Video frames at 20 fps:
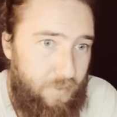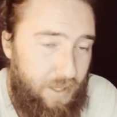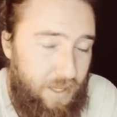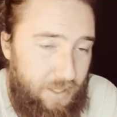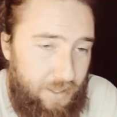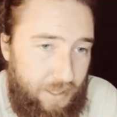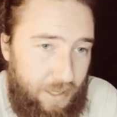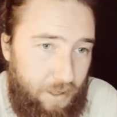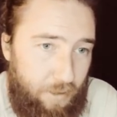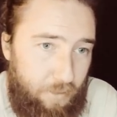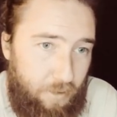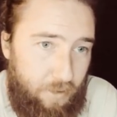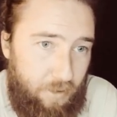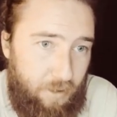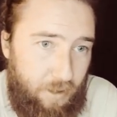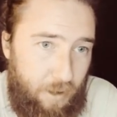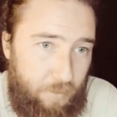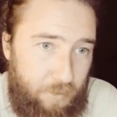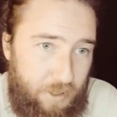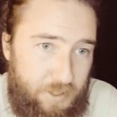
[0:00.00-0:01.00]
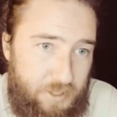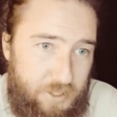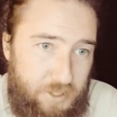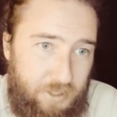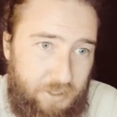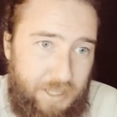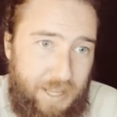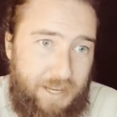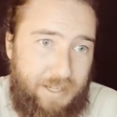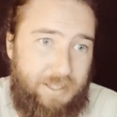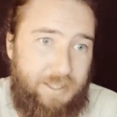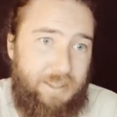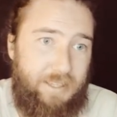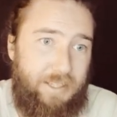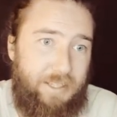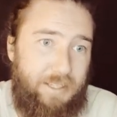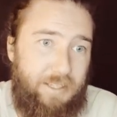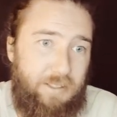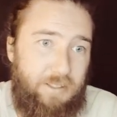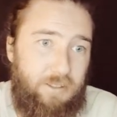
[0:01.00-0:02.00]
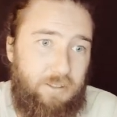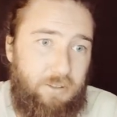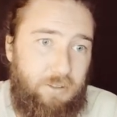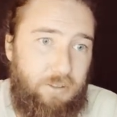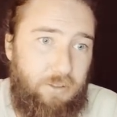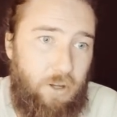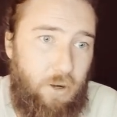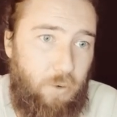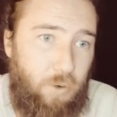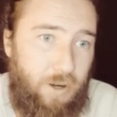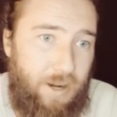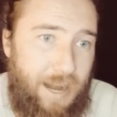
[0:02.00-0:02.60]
And then I'm going to select the lower